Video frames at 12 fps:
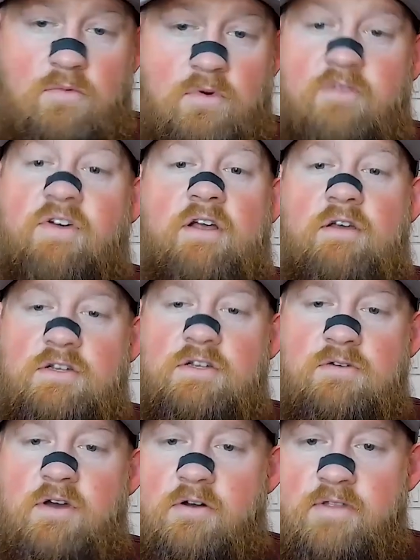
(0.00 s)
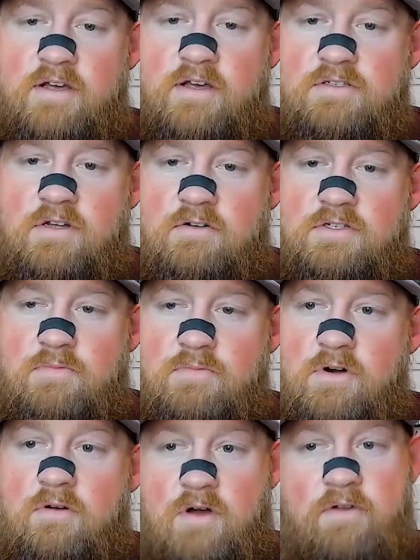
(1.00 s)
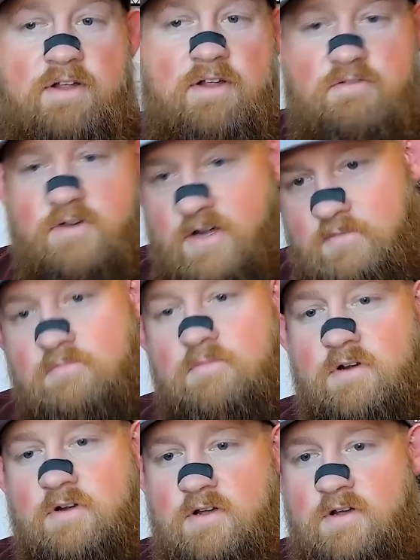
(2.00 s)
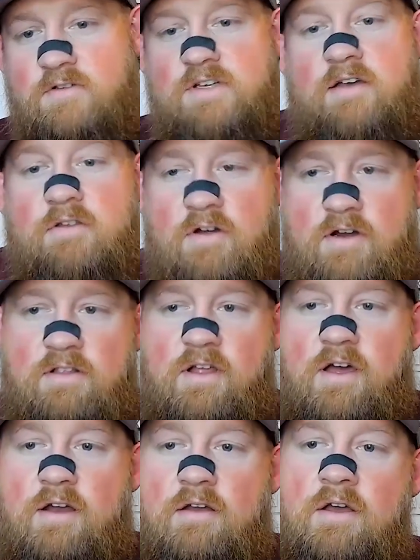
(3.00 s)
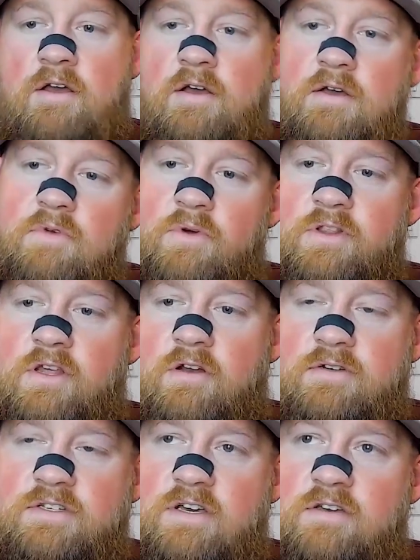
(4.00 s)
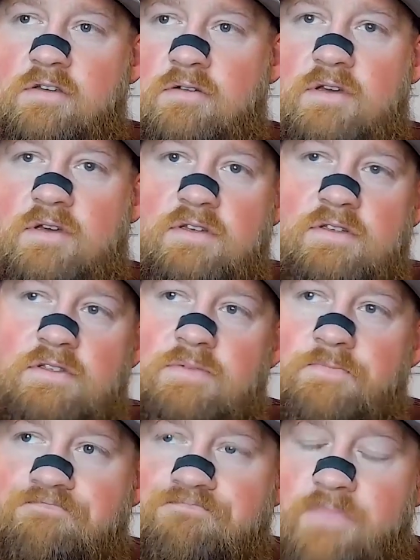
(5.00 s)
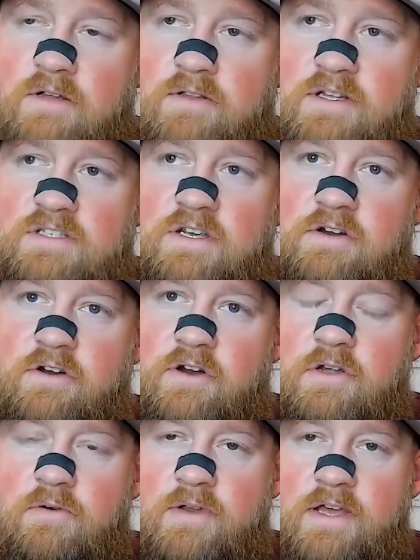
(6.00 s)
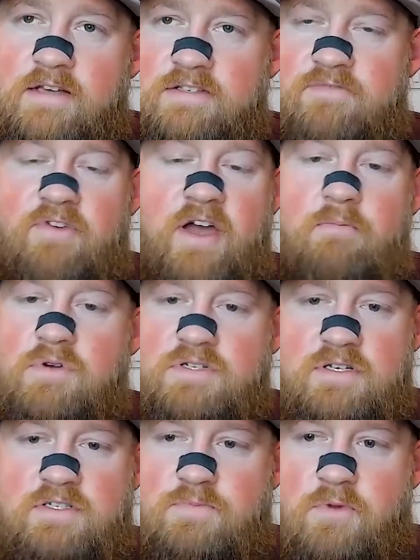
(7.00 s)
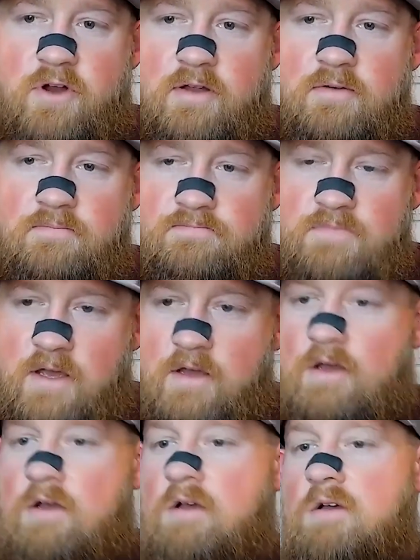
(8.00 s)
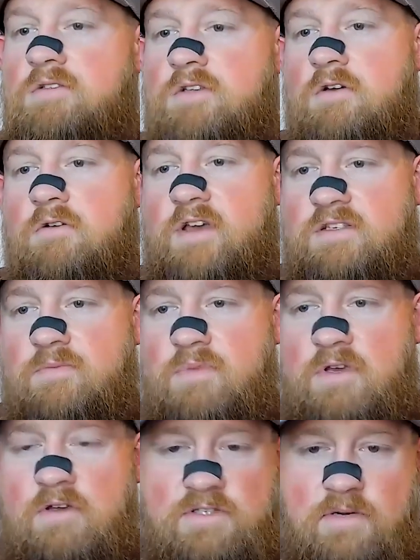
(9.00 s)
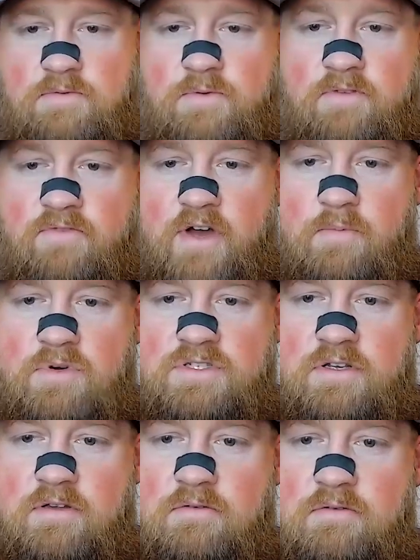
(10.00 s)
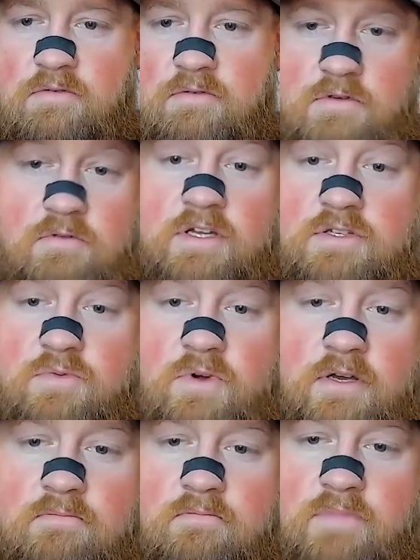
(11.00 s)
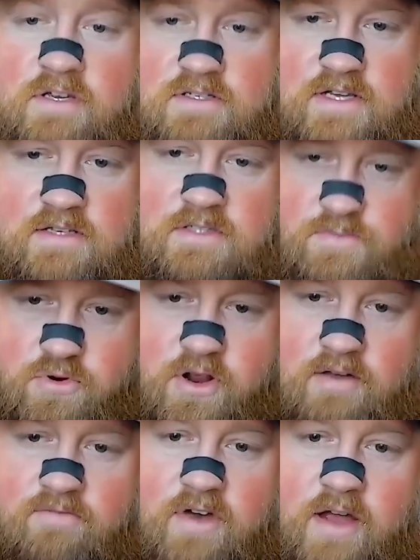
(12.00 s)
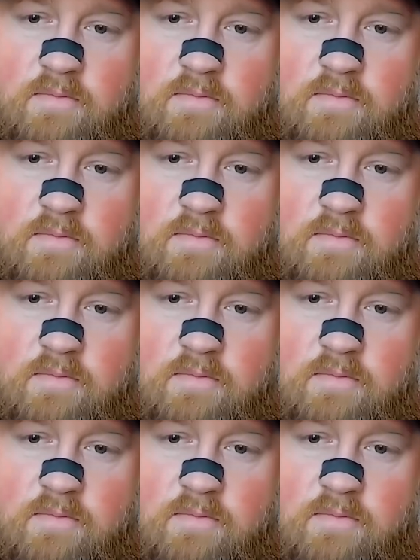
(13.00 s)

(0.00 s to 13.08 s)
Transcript: What if I could get you $100,000 tomorrow? Oh, that's great. Here you go. Sign the dotted line. But what they don't tell you is, let's say your annuity has a 5% spread. So the S&P goes up 25%, you get 20 because they spread